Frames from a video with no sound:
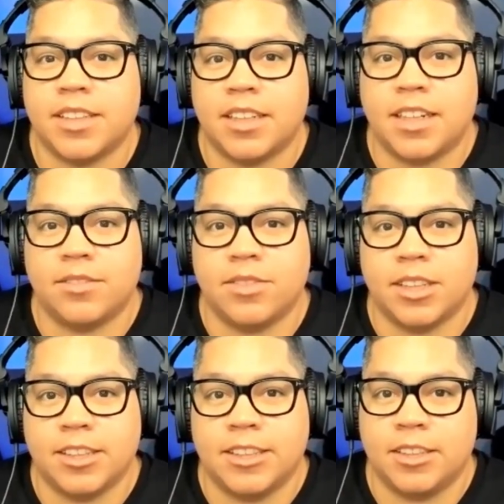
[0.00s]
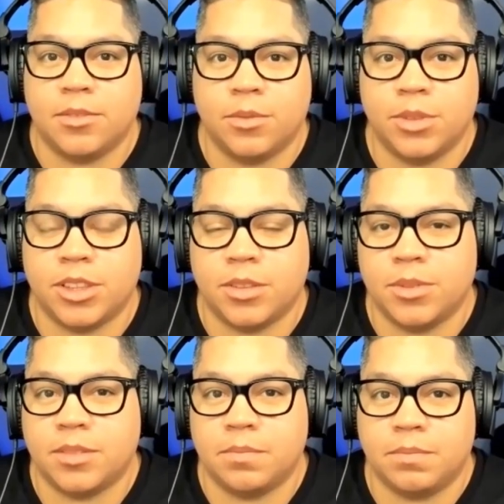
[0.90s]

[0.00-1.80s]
I really wish it was